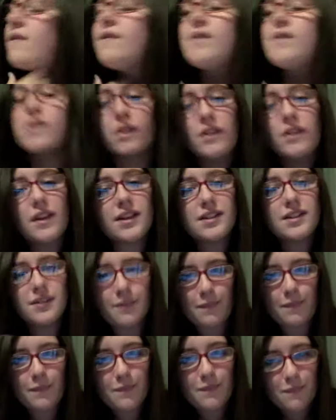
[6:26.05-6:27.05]
so I'd like to
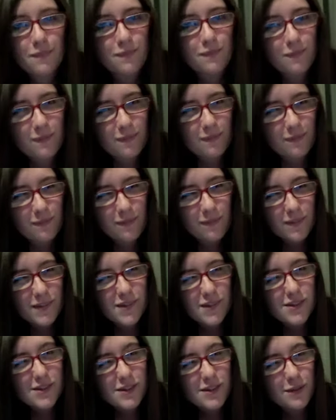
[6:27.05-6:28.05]

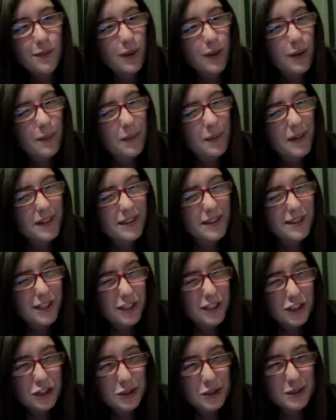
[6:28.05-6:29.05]
develop my
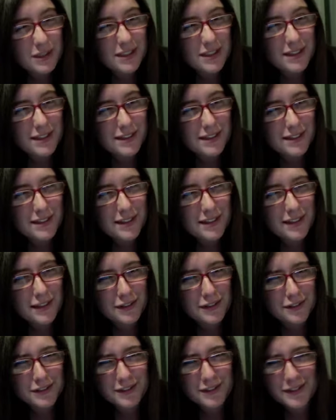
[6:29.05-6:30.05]
touching
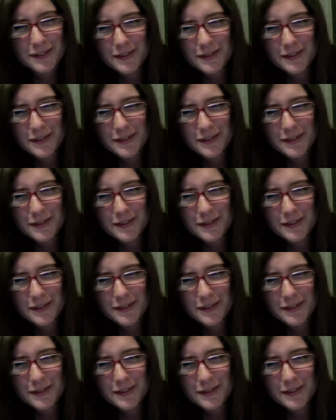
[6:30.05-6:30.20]
skills,